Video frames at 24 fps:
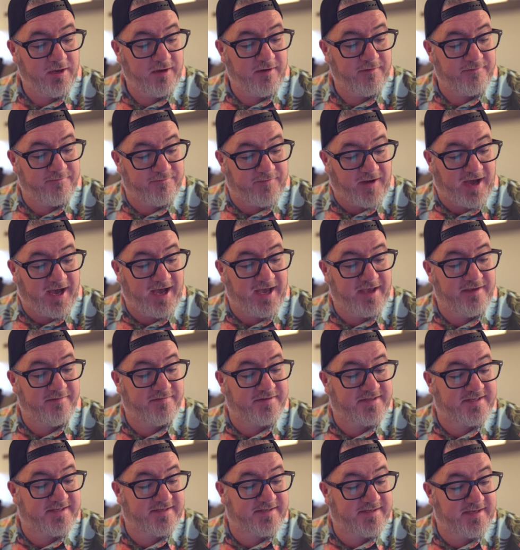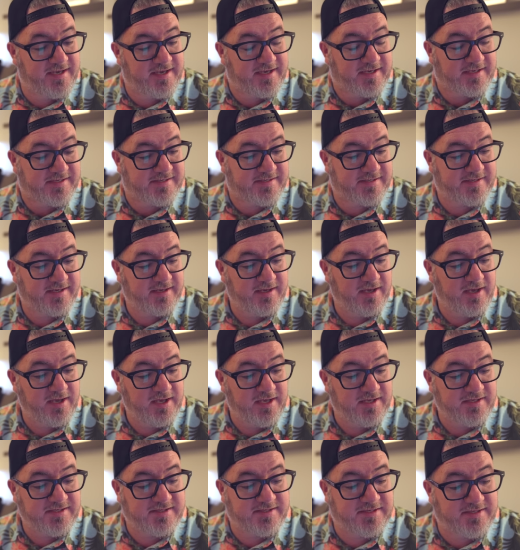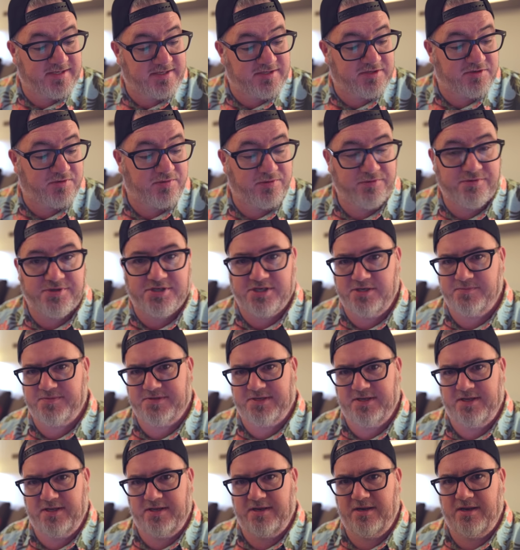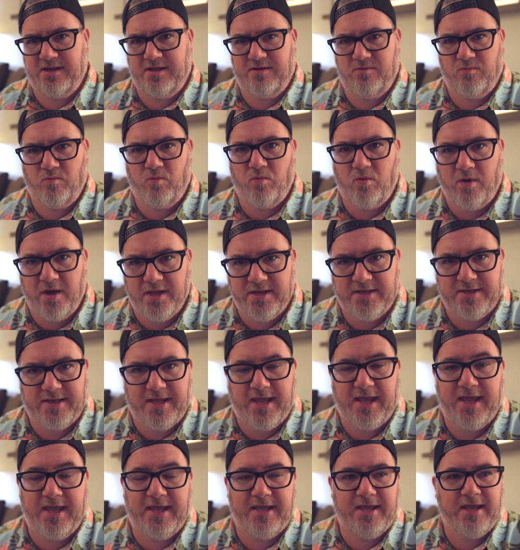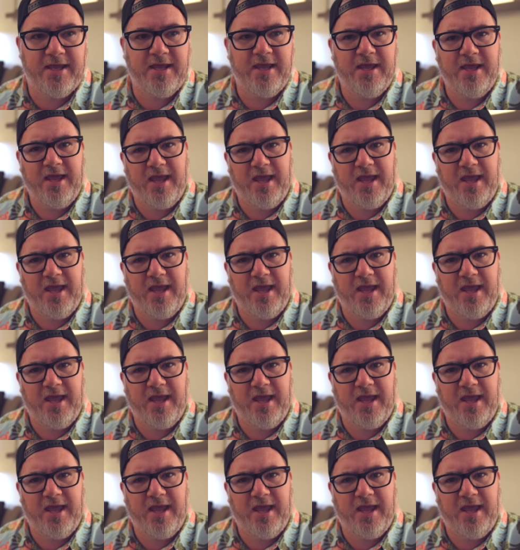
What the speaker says: 5, 6. Six cruise ships in one day.